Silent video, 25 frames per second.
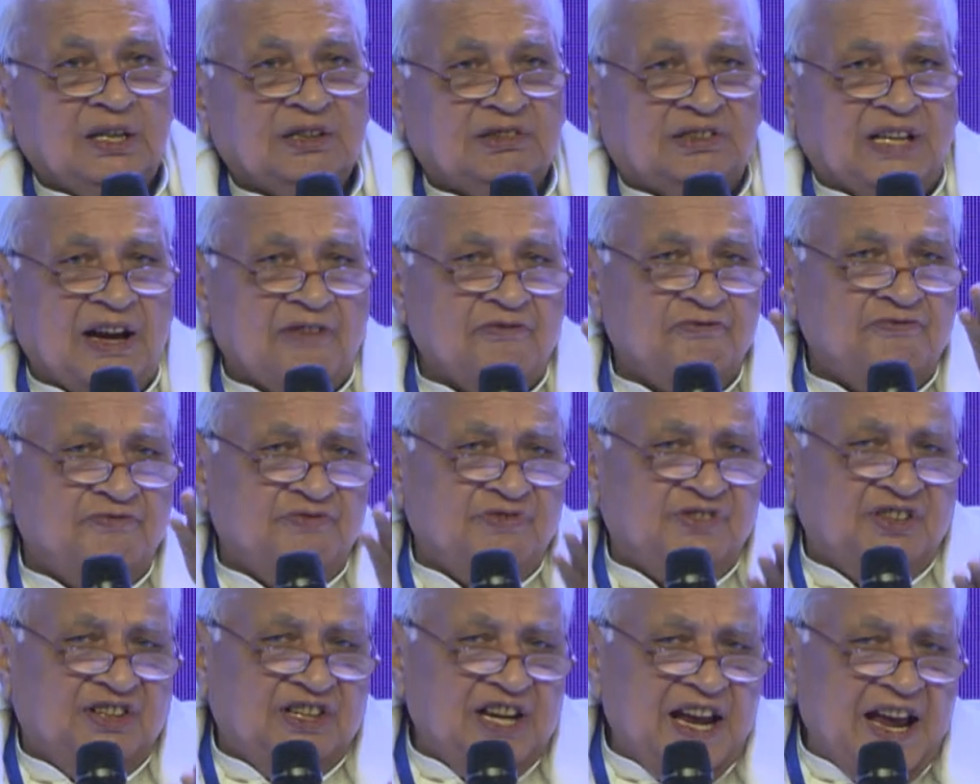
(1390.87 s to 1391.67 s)
The
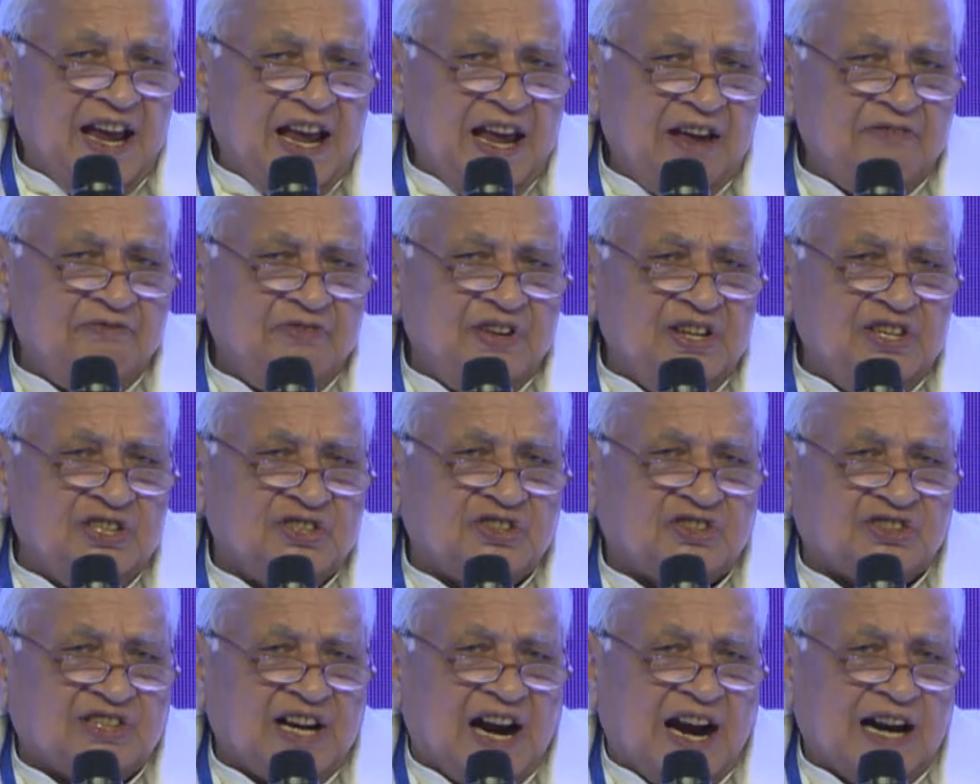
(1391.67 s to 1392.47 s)
day we
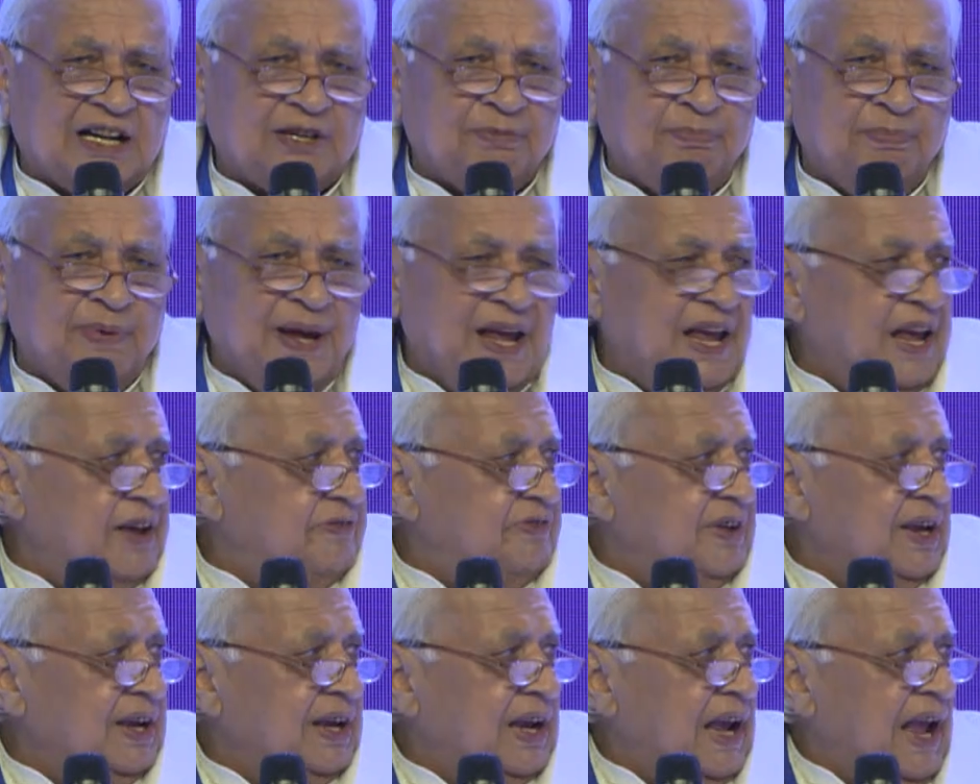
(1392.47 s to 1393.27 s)
start
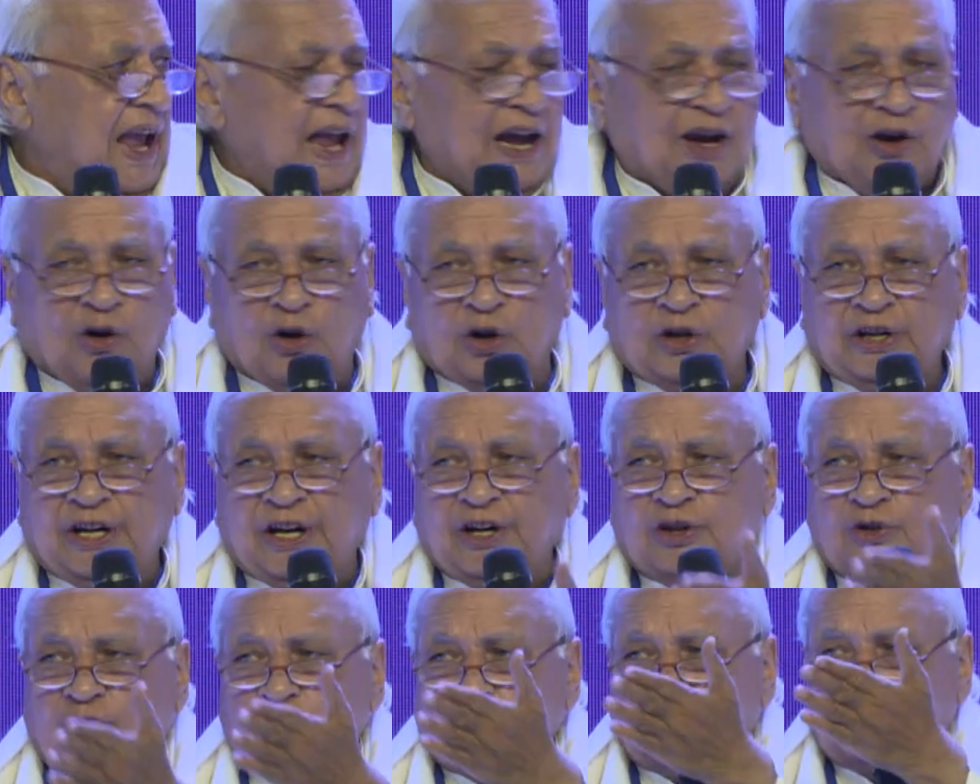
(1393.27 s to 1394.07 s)
behaving
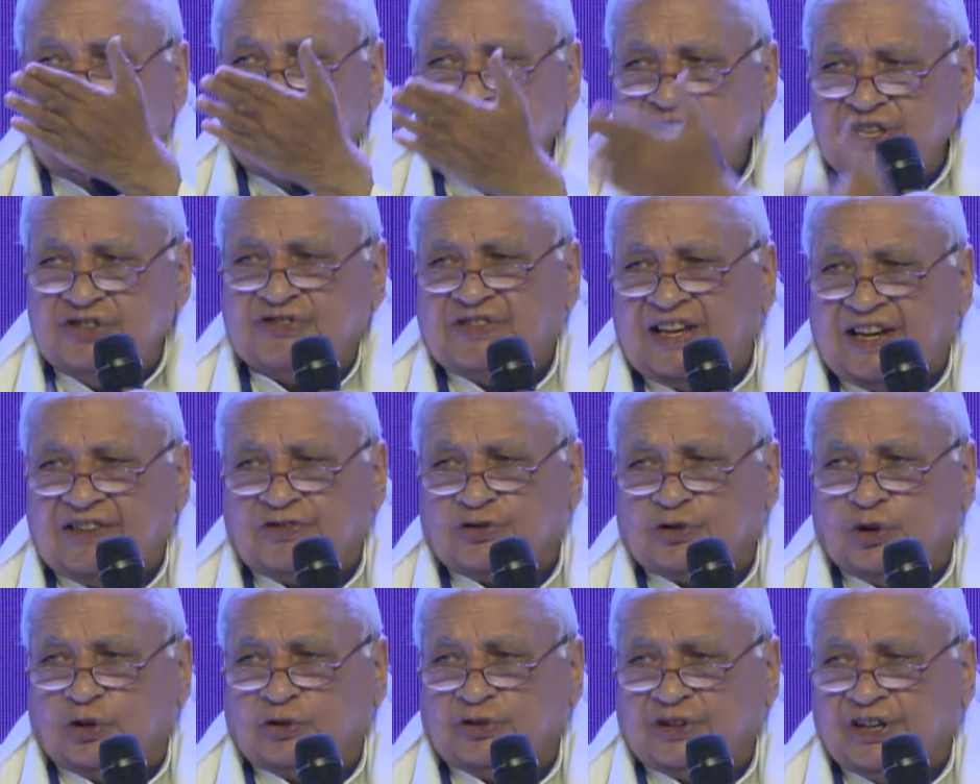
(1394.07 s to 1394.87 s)
according to these
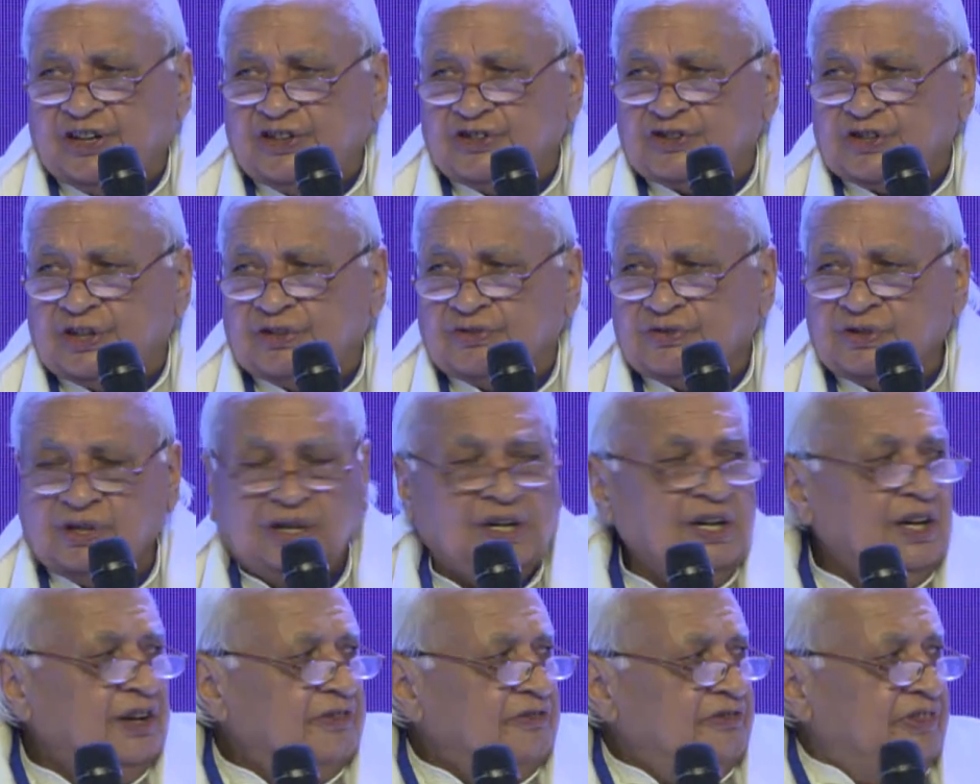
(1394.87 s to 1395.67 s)
exhortations,
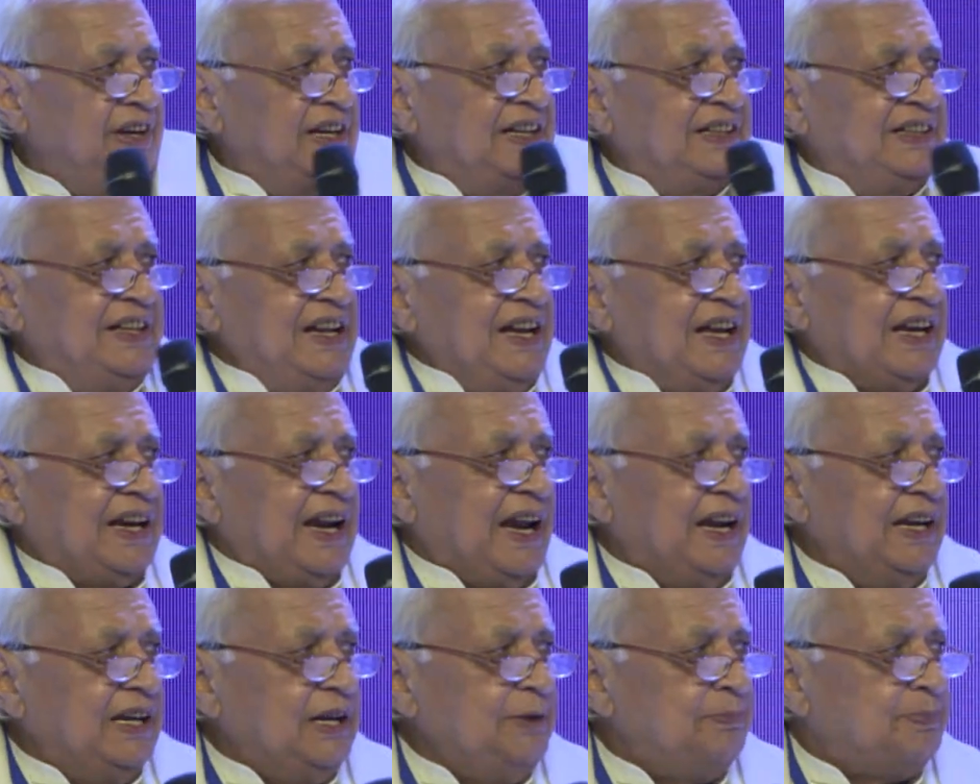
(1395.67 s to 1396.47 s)
will there
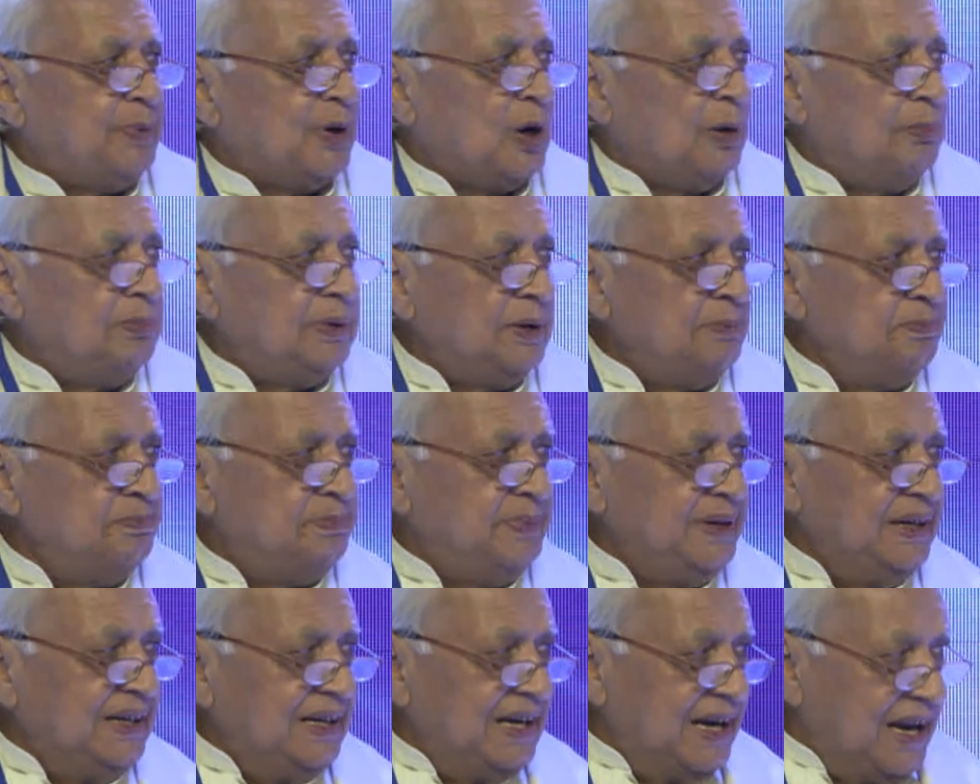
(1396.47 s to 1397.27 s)
any problem
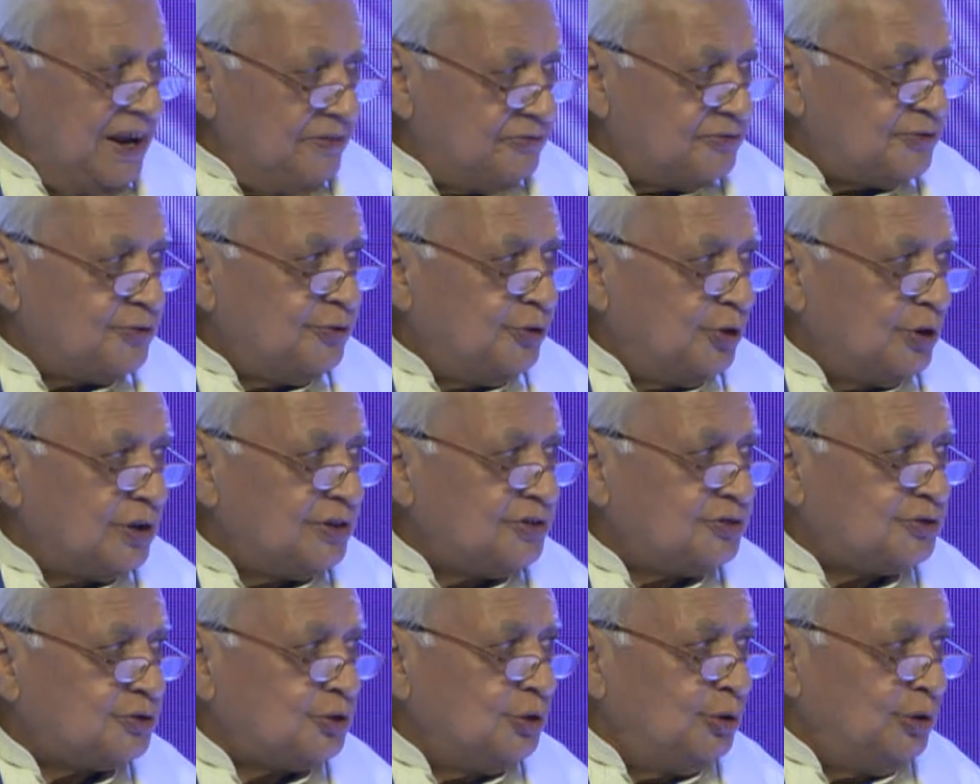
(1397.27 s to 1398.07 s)
be left for
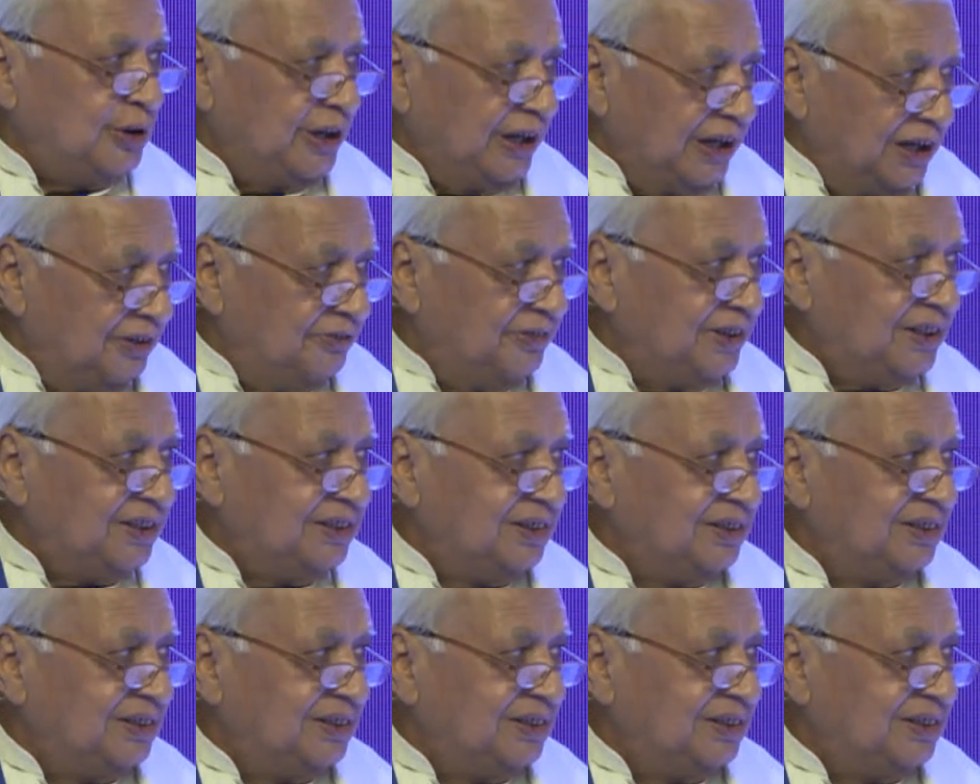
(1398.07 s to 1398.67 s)
us to deal with?